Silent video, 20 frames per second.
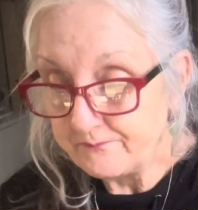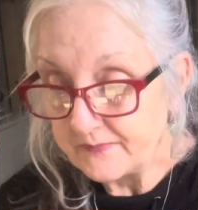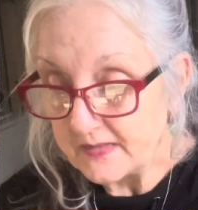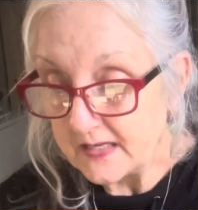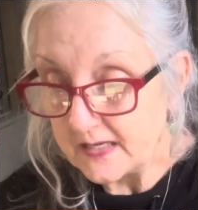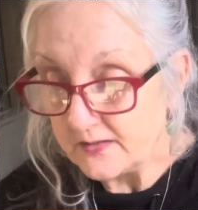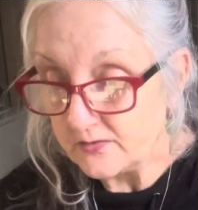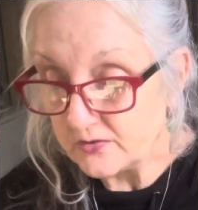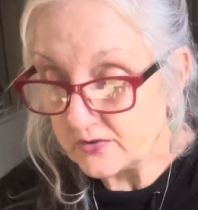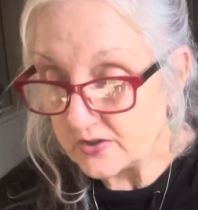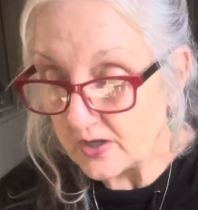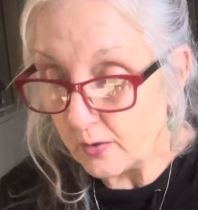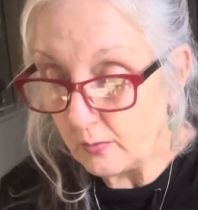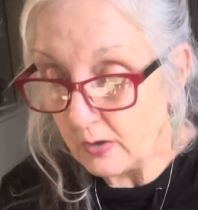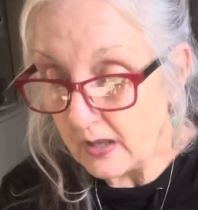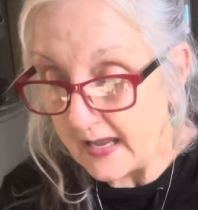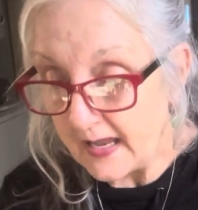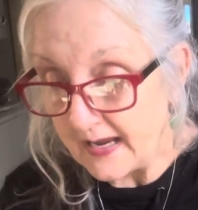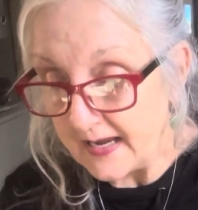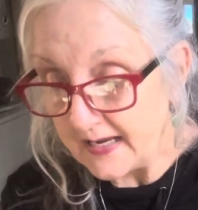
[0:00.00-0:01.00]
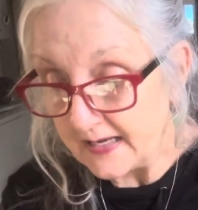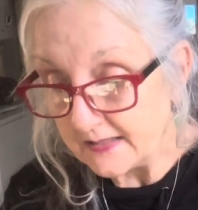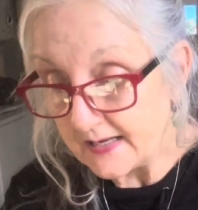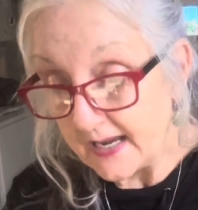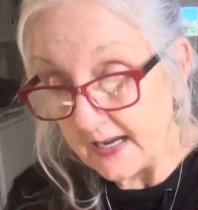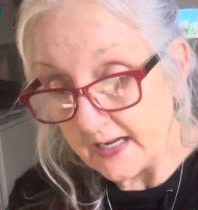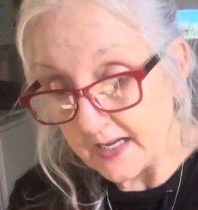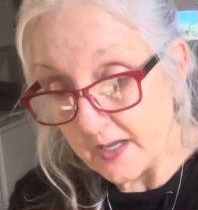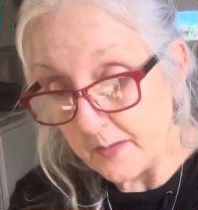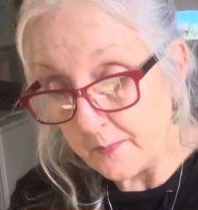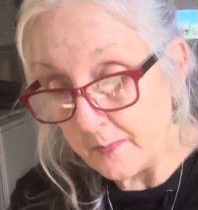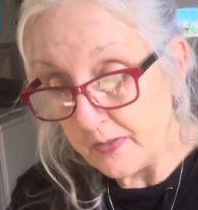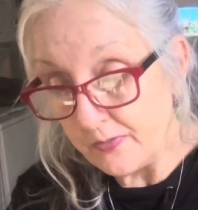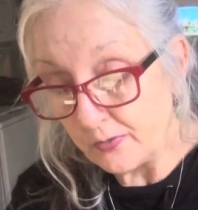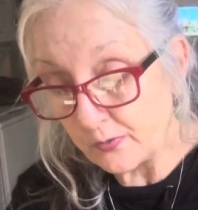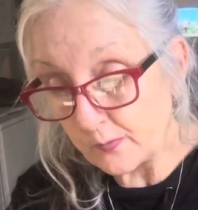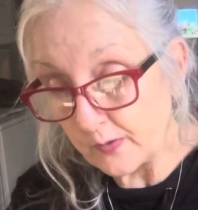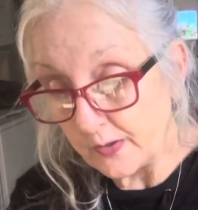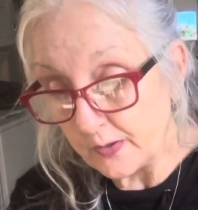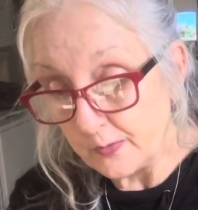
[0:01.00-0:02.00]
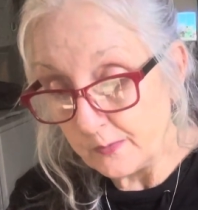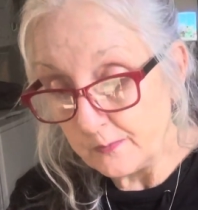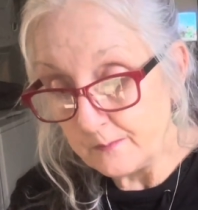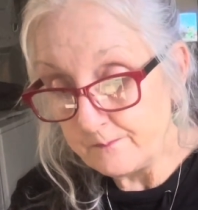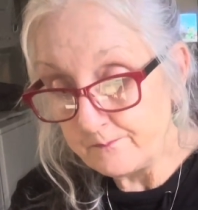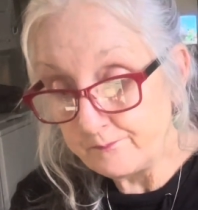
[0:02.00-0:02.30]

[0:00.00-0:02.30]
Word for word: is so late in coming through,